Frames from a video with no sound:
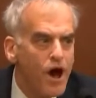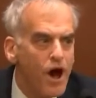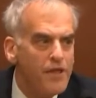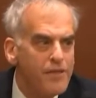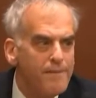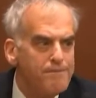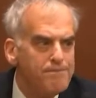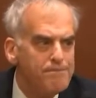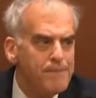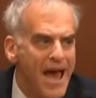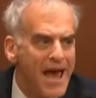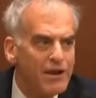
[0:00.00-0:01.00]
On the
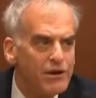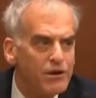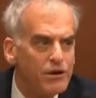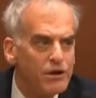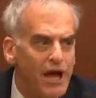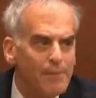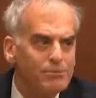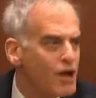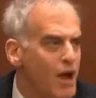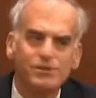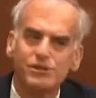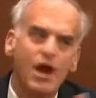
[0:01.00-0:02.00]
manner, I'm
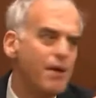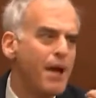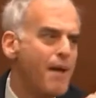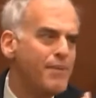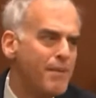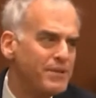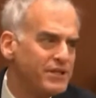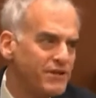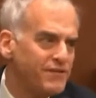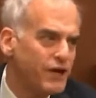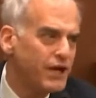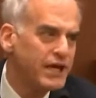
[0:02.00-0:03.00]
sorry, I'm not being
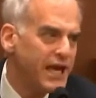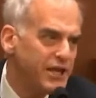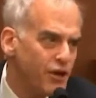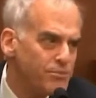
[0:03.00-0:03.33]
difficult. I can't hear.